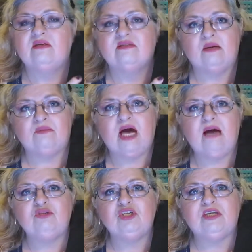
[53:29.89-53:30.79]

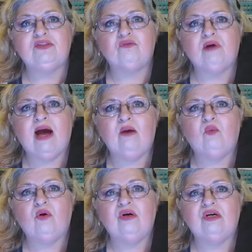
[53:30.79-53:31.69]
Sometimes you get the right
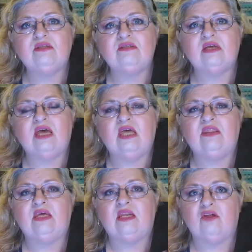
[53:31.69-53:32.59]
ones,
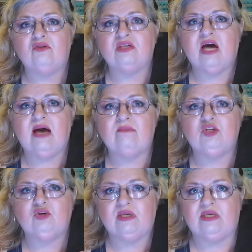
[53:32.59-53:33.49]
and then other
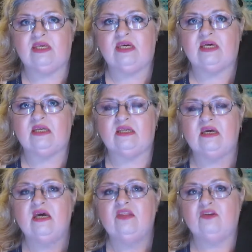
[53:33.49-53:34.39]
times you can get
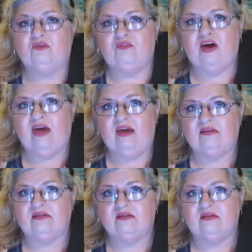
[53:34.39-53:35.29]
the
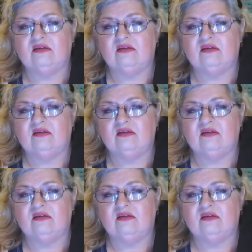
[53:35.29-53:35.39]
fakes.